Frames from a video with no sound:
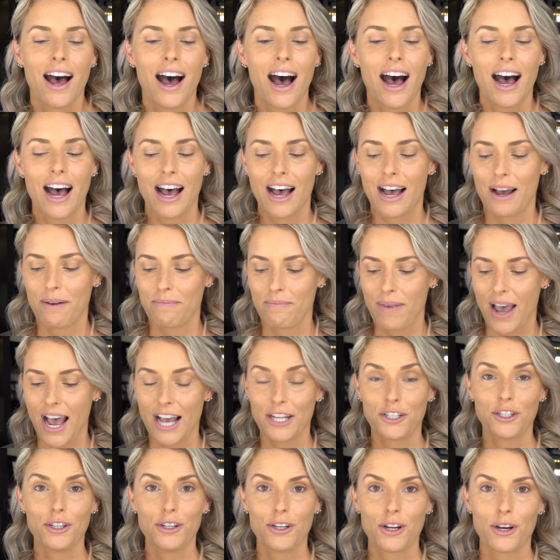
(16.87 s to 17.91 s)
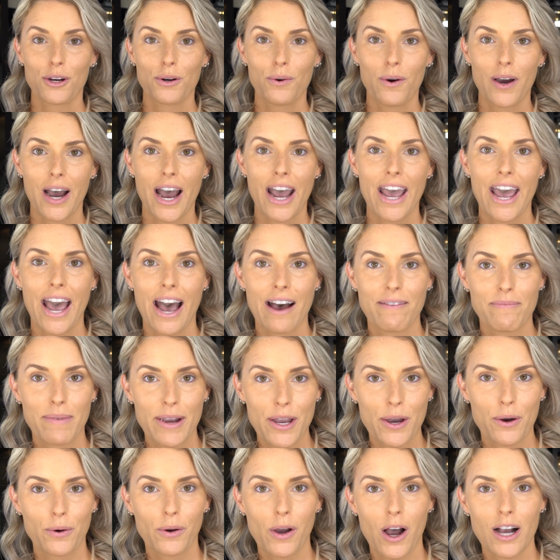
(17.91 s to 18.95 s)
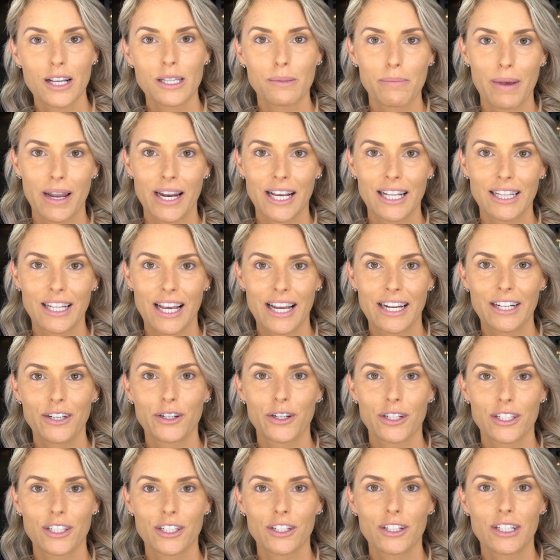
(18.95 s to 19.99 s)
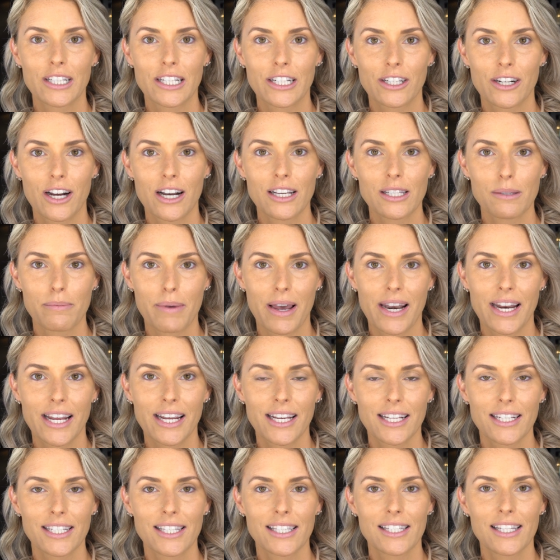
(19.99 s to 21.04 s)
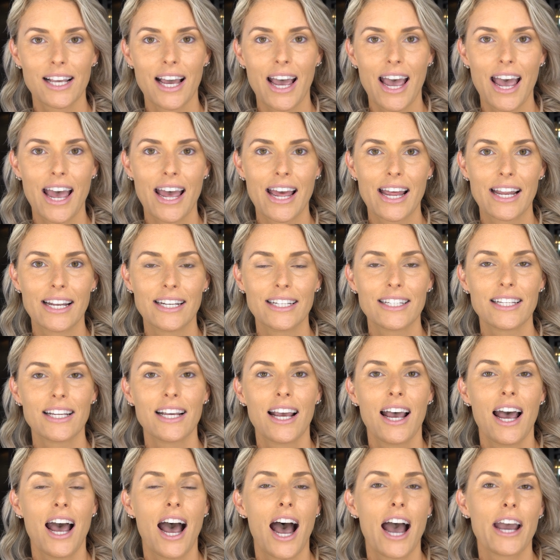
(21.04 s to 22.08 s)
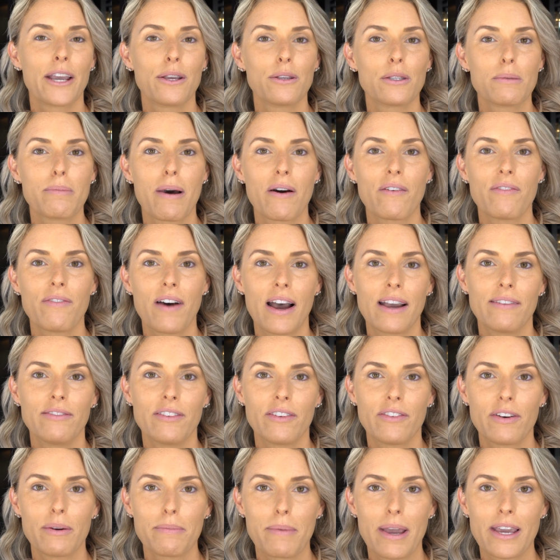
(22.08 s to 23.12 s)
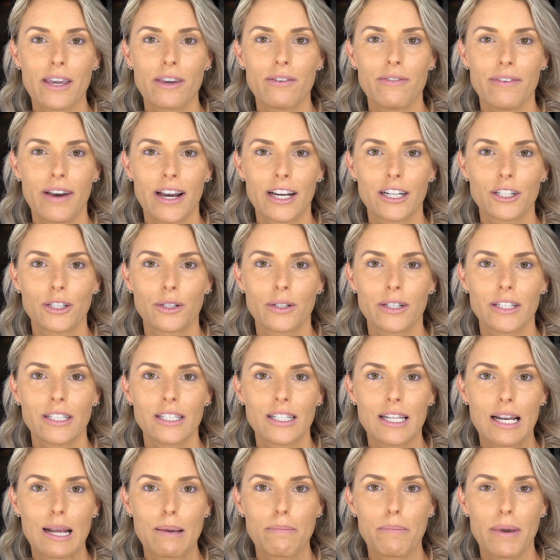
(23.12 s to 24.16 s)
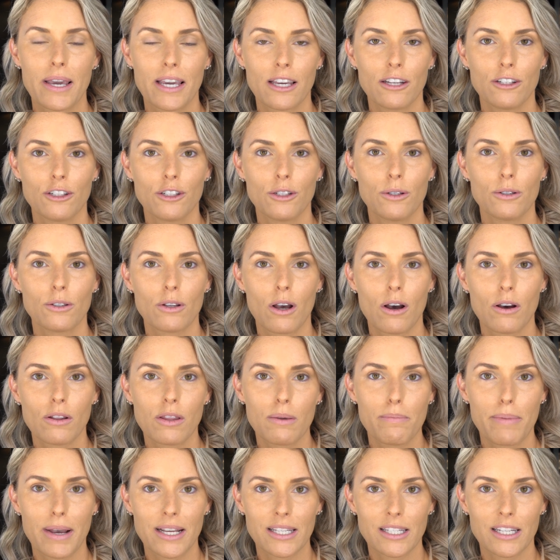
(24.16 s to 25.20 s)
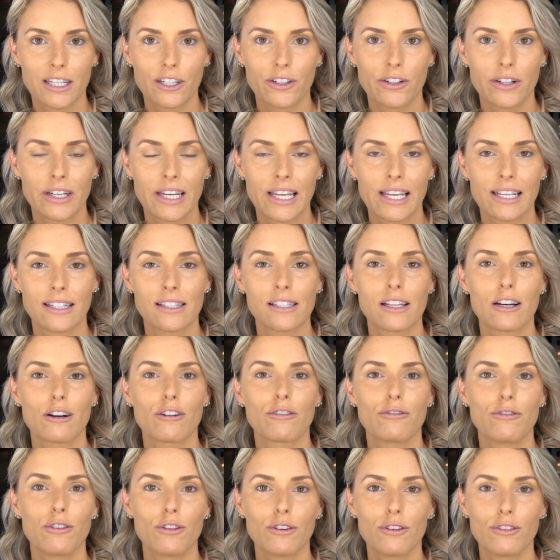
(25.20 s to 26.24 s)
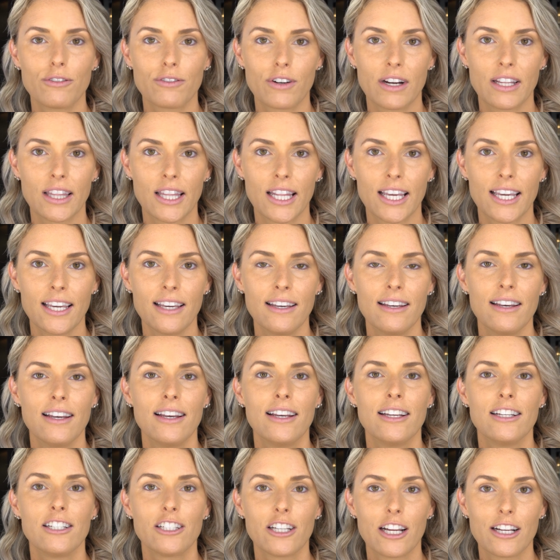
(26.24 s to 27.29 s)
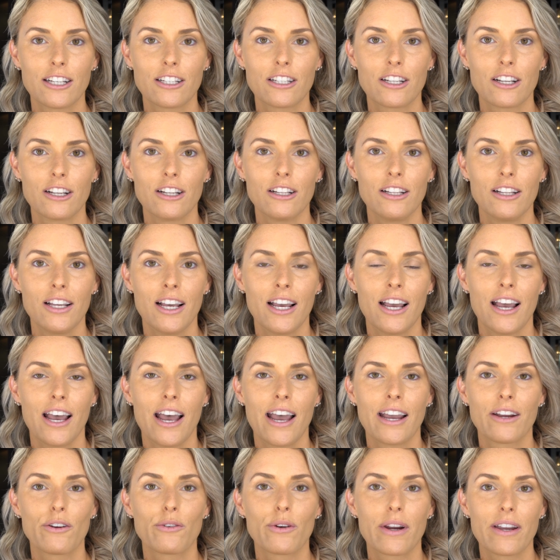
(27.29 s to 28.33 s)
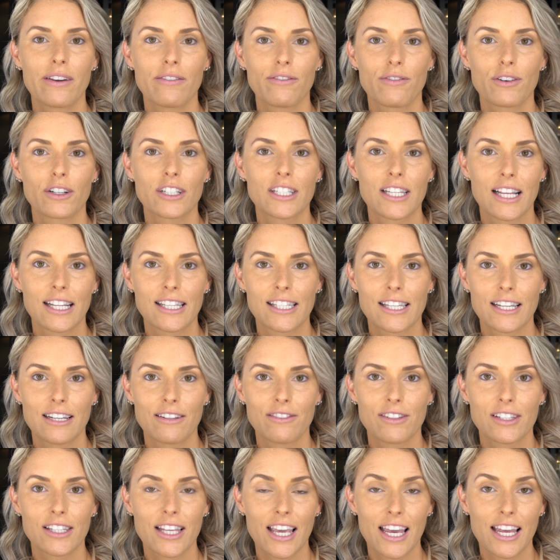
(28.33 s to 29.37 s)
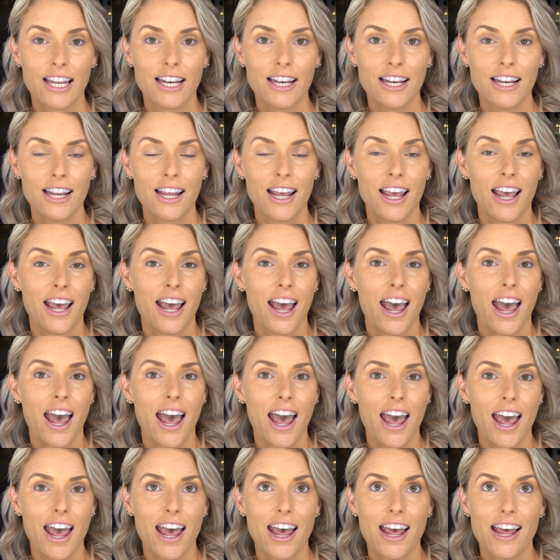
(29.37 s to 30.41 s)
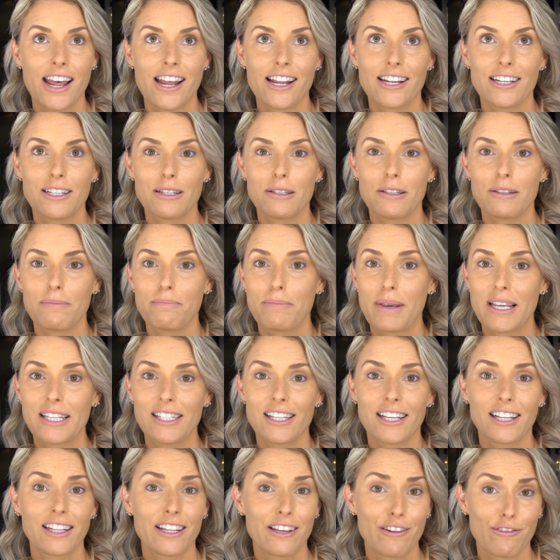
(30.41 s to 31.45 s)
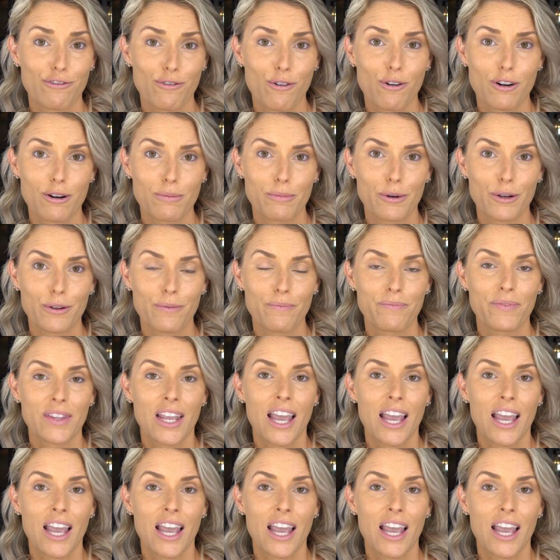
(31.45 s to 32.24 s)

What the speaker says: As you know, I have my own cosmetic line, Christal Clear Cosmetics, and I use about 5 different manufacturers, and I pick and choose all the best ingredients that are photo-friendly, gentle, and great for sensitive skin, and basically affordable.